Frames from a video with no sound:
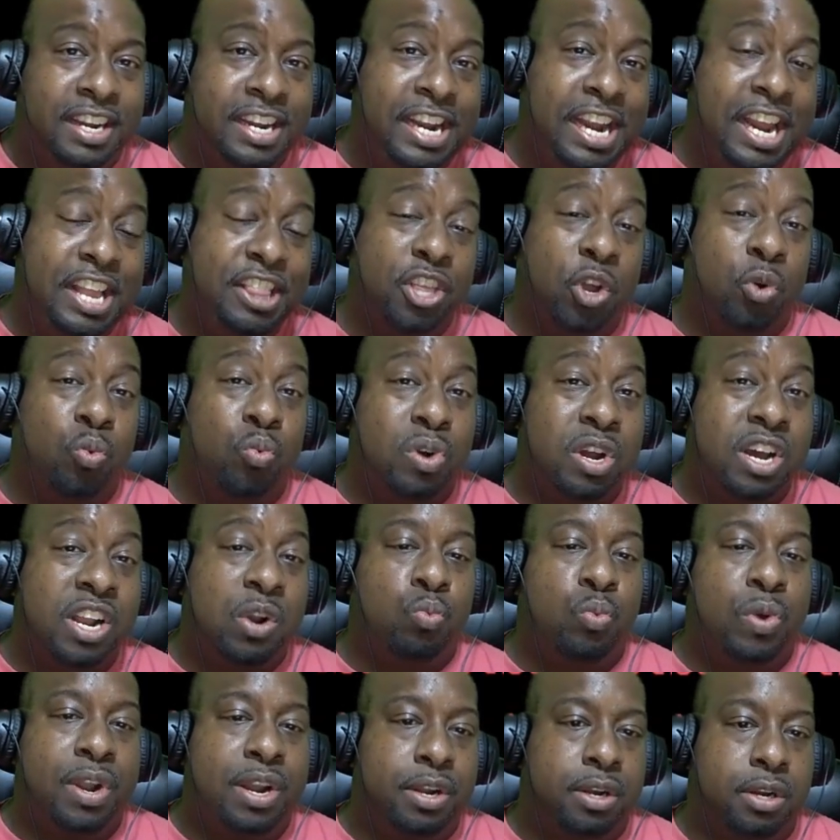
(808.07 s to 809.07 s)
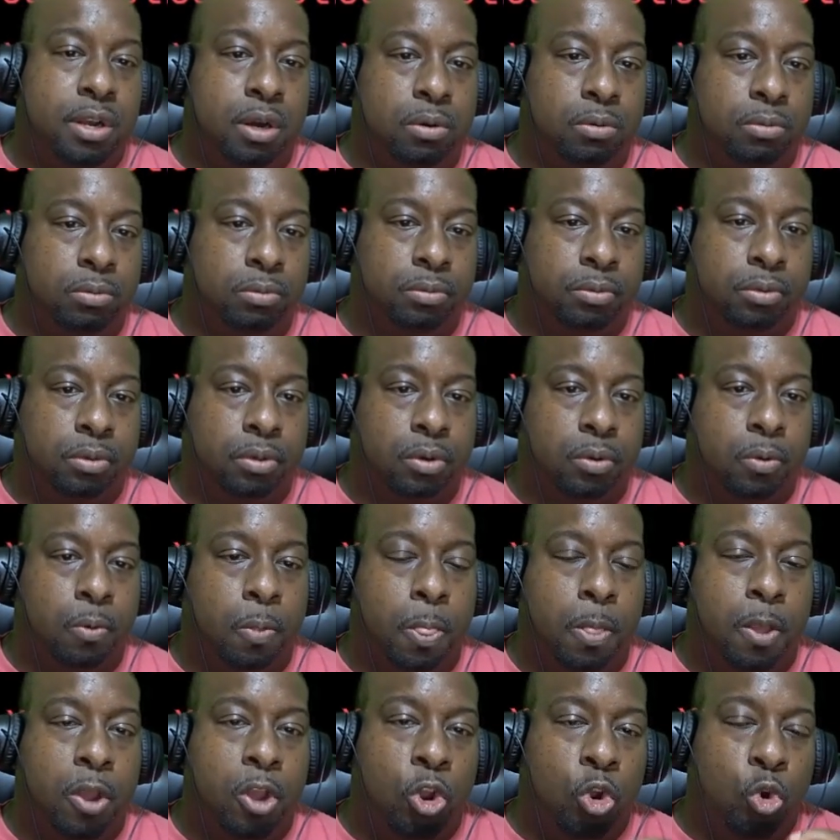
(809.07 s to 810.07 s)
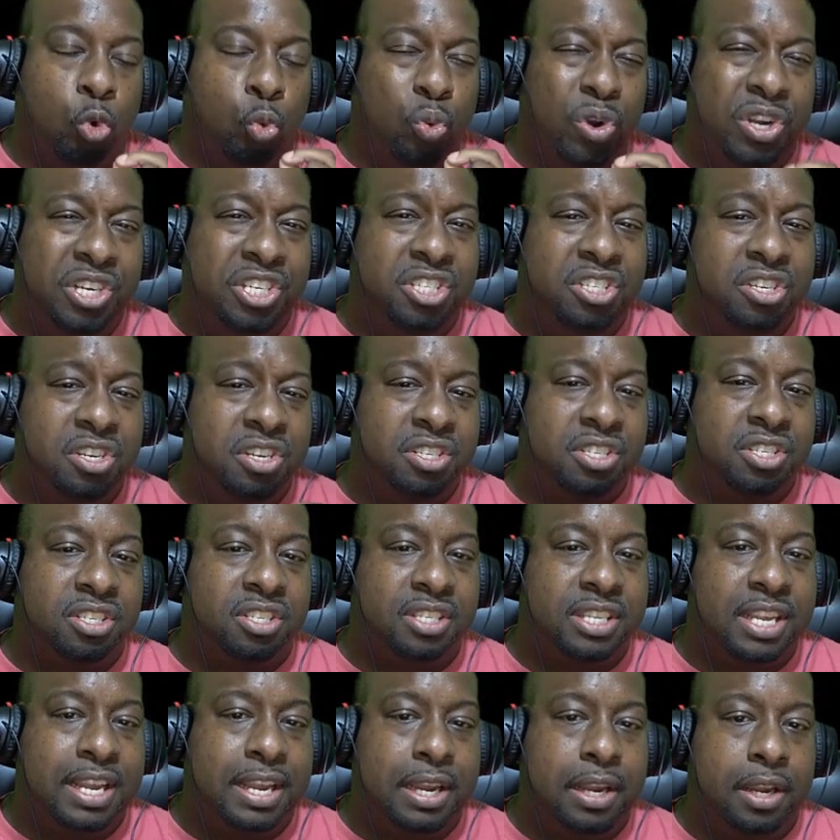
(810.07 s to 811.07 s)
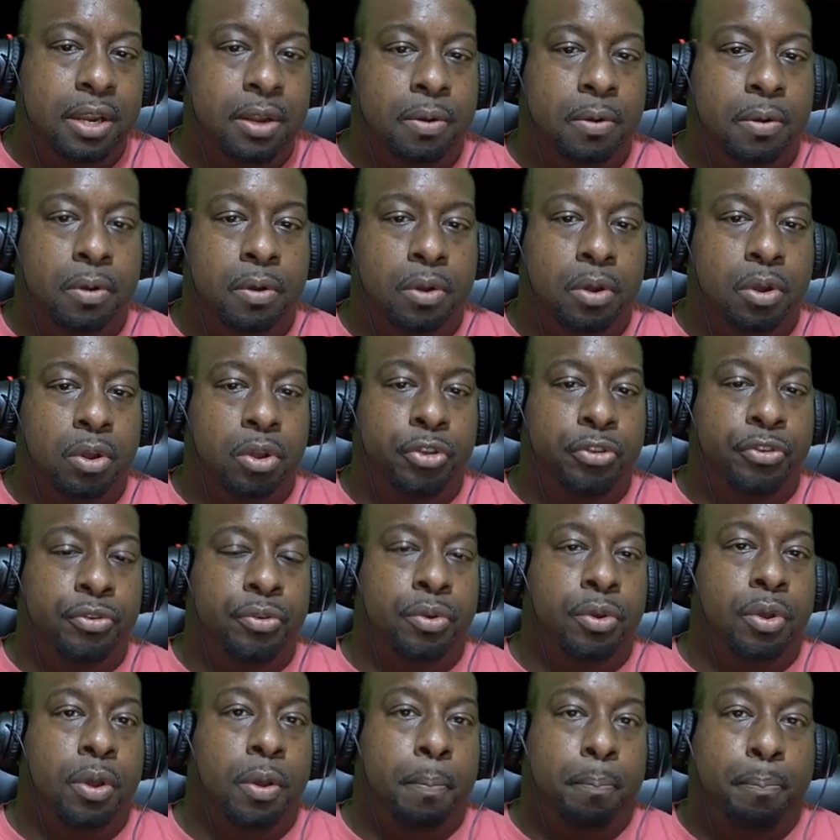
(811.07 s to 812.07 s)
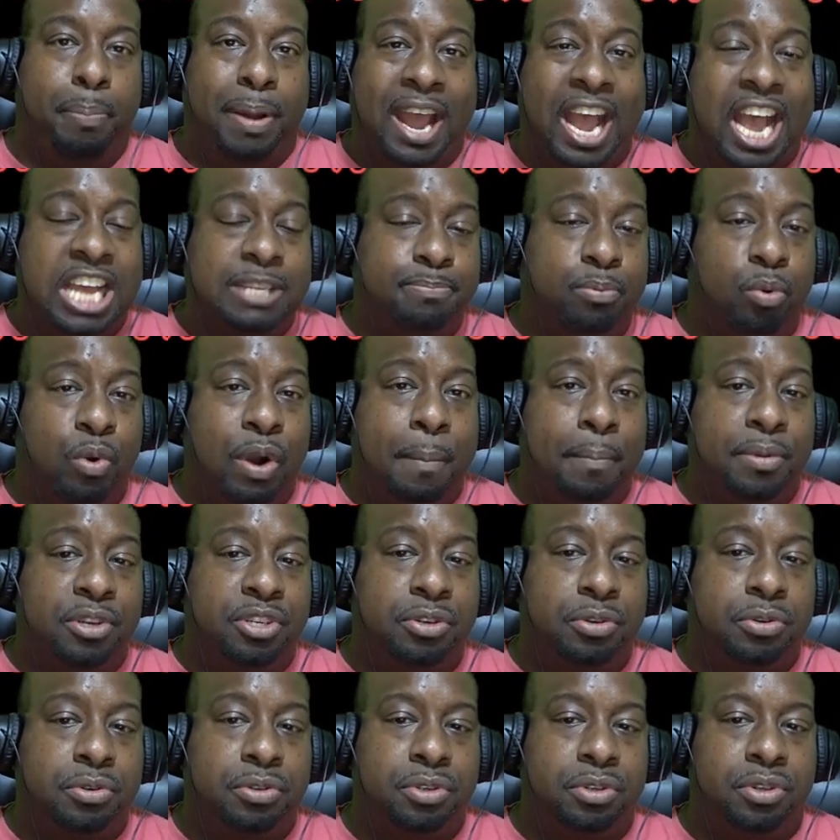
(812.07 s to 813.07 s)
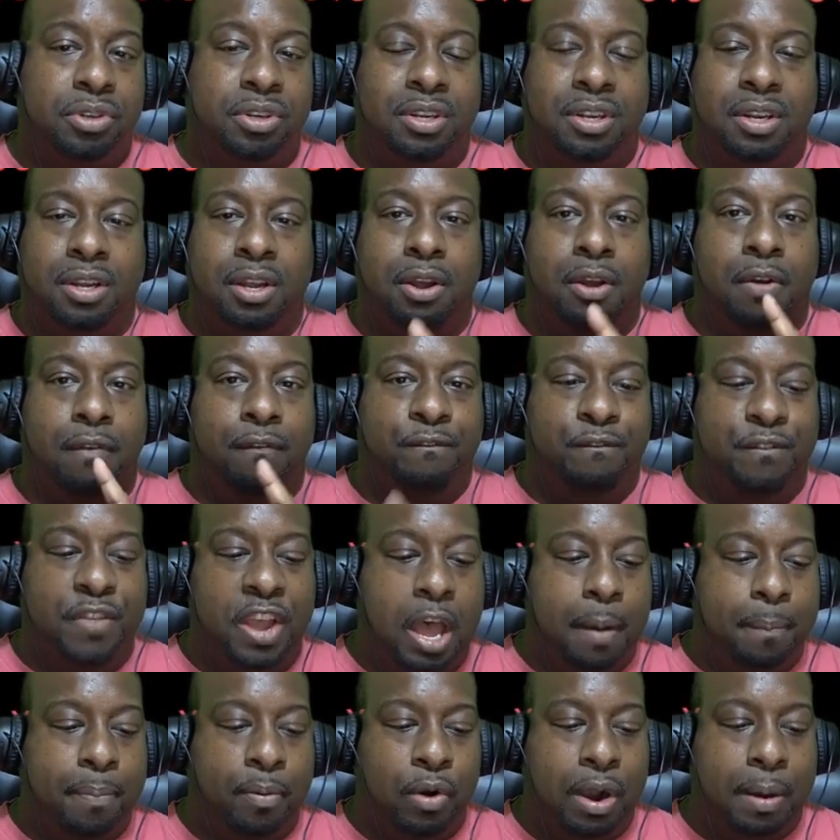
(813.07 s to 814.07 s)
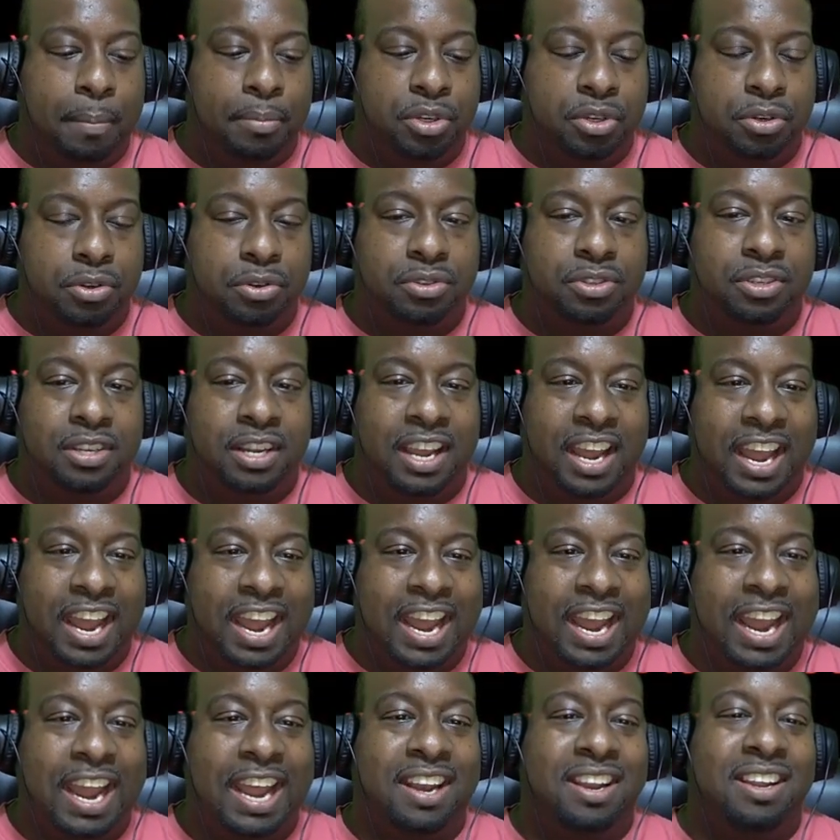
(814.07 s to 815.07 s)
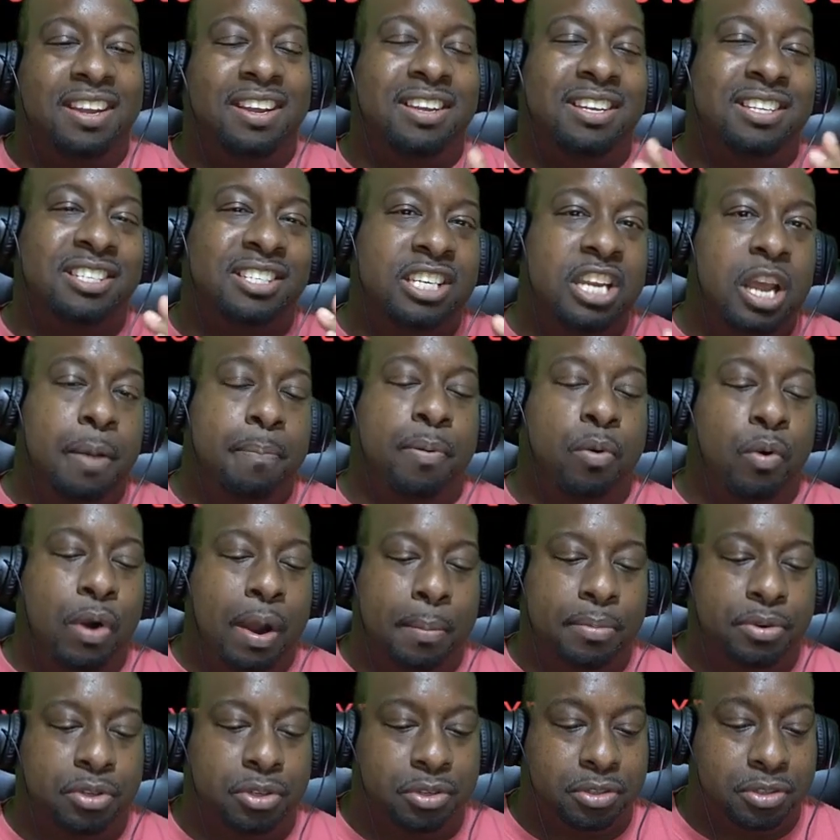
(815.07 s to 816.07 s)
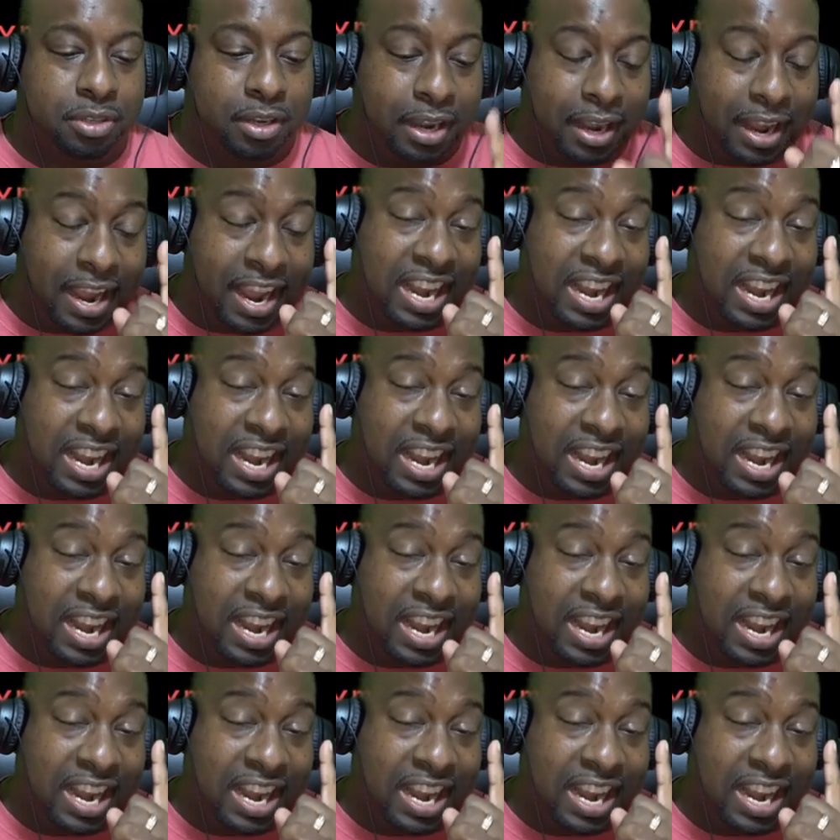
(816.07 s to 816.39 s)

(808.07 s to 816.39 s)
In the run window, we should see pass parameters, fail parameters, and skip parameters.